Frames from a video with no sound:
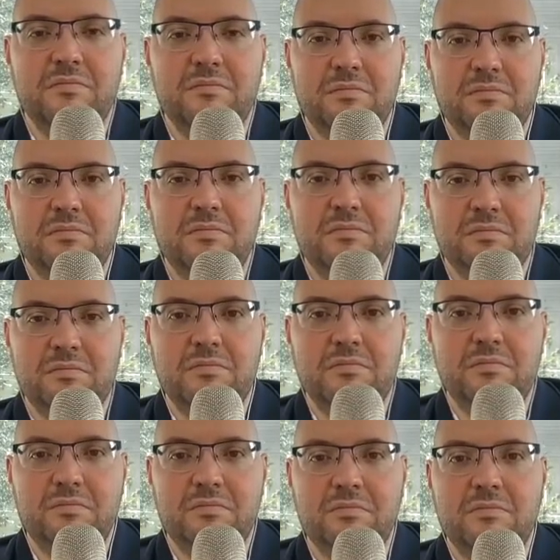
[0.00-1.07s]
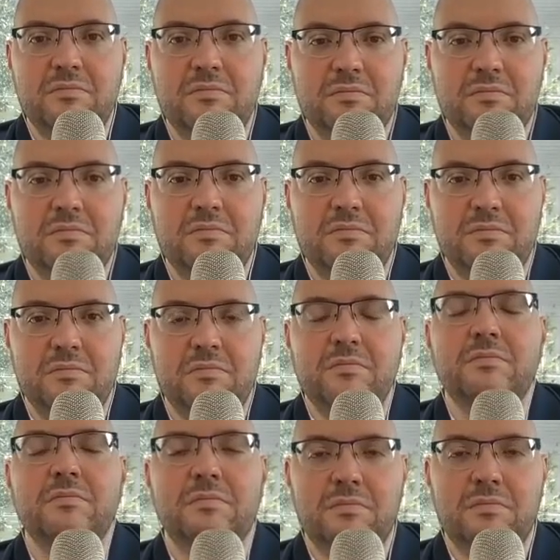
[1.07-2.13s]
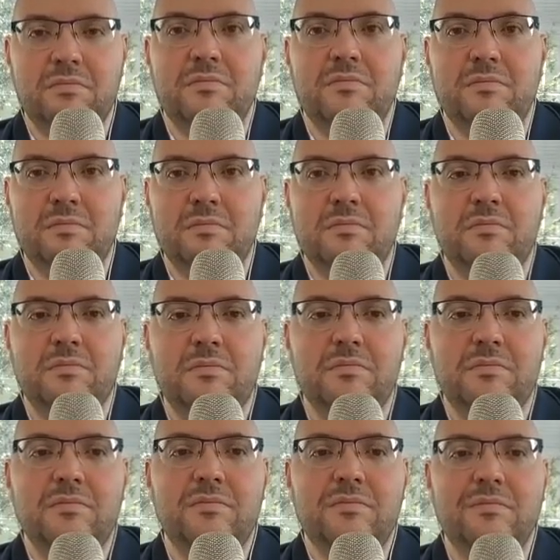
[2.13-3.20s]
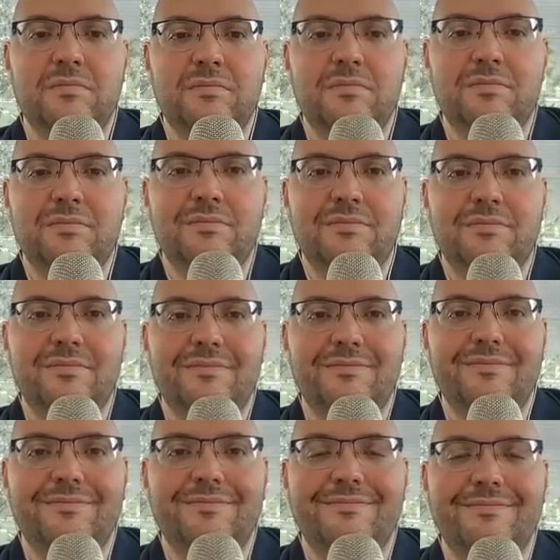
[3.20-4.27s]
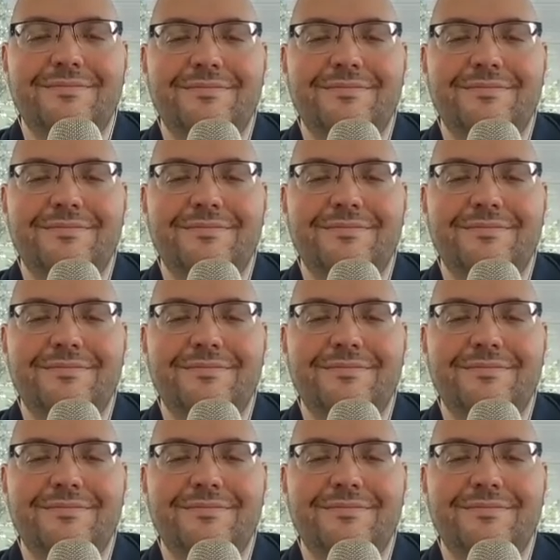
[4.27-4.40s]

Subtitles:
[no speech]